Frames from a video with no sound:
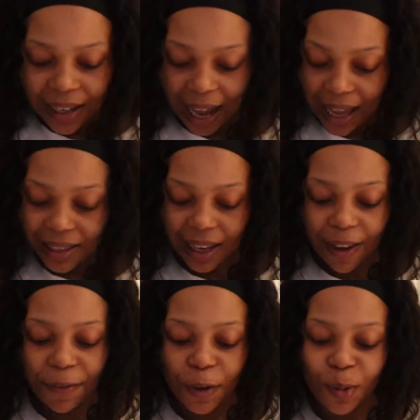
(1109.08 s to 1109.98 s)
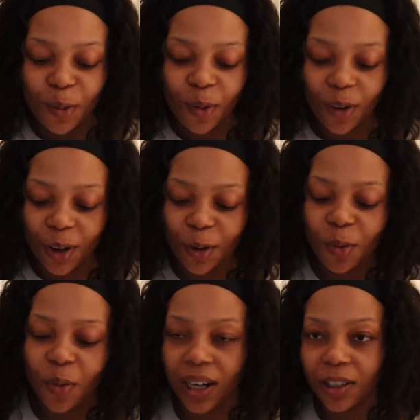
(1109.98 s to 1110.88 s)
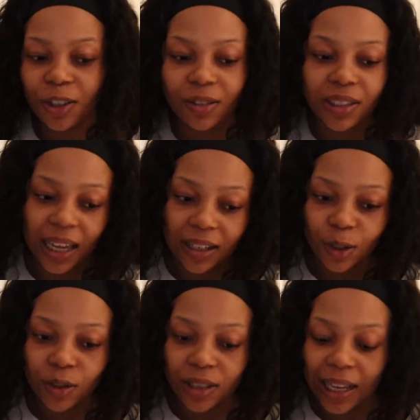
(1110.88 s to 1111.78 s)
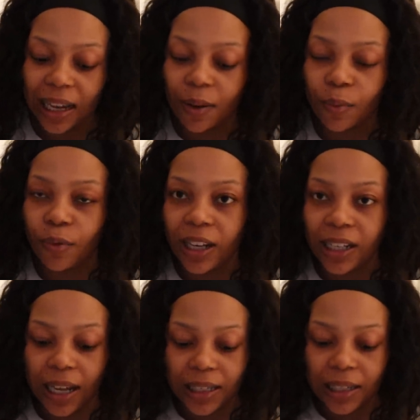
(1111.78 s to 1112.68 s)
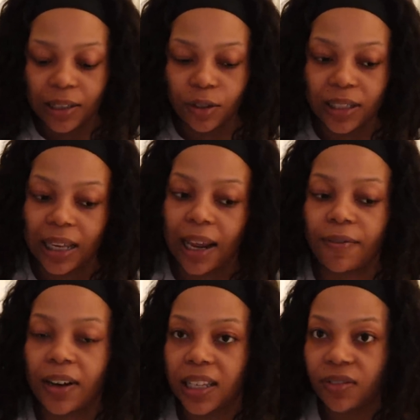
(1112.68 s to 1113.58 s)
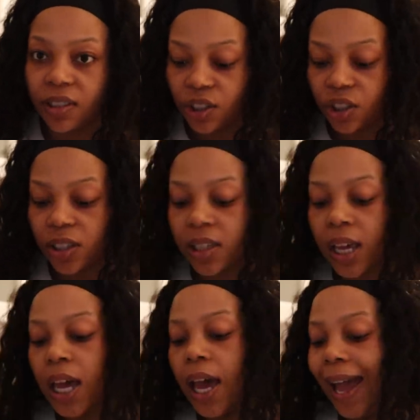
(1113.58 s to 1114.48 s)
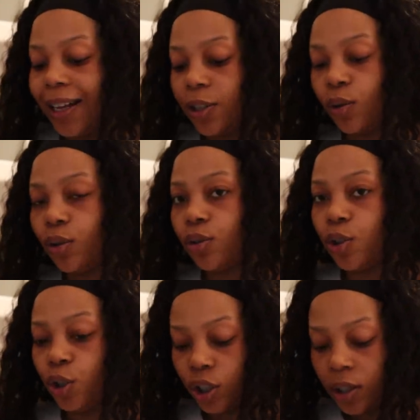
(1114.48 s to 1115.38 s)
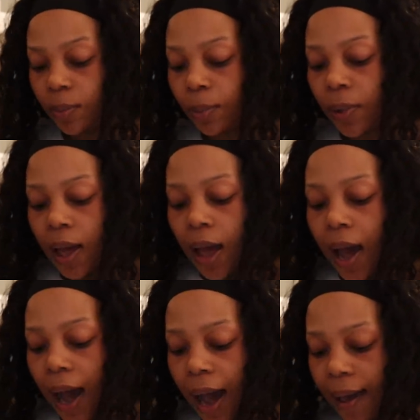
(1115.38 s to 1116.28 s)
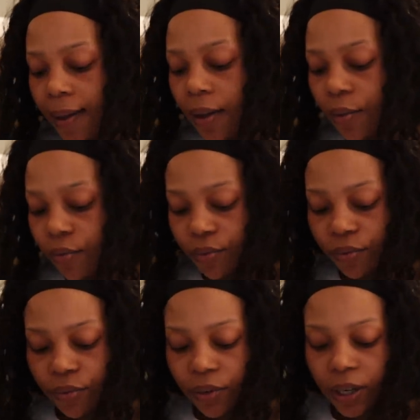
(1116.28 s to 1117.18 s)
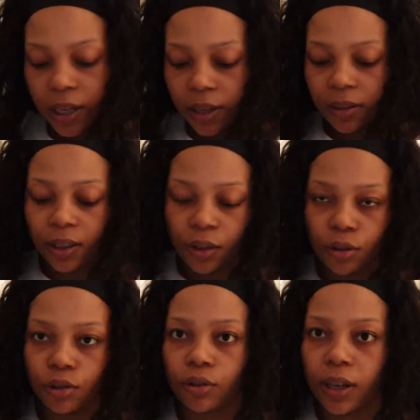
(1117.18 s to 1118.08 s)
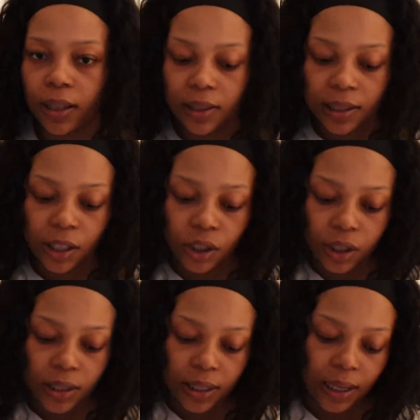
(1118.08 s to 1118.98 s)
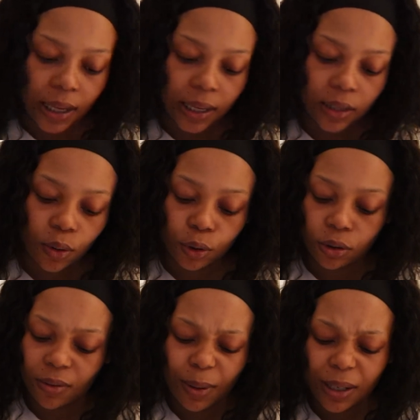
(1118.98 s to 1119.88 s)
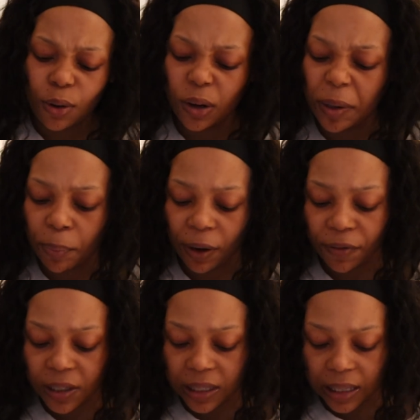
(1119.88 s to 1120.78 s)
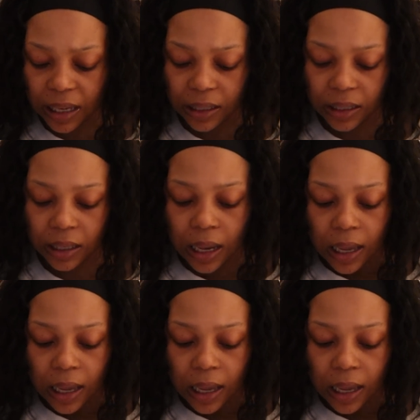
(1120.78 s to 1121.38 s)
Guys, if you, you want cute kettles, like really nice kettles that have nice finishes and don't look cheap, I really think you should look at this kitchen set or what do you call it? Breakfast set.